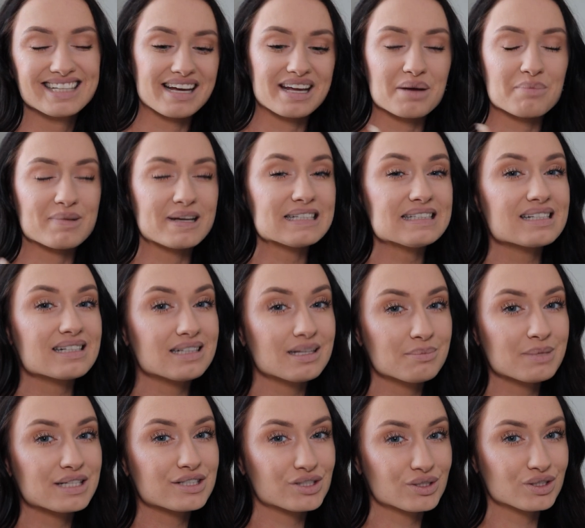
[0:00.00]
Like, it basically
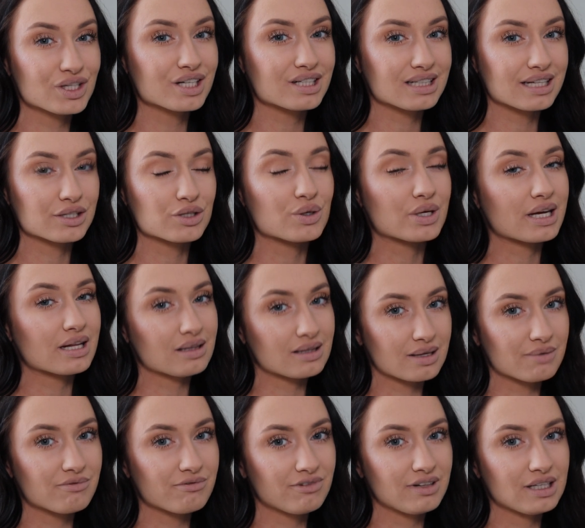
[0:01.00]
makes you look like you get
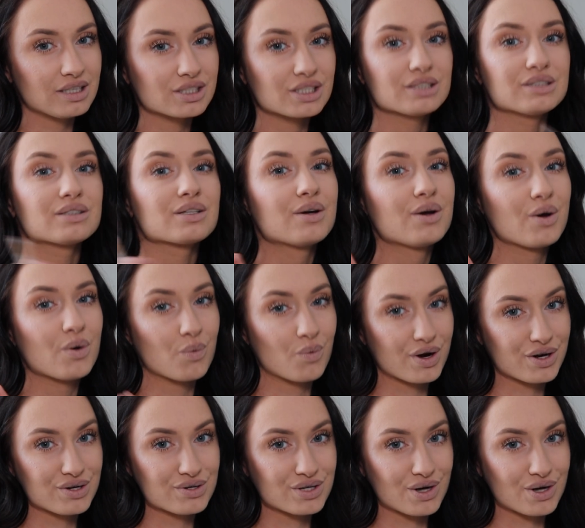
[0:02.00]
lip fillers when you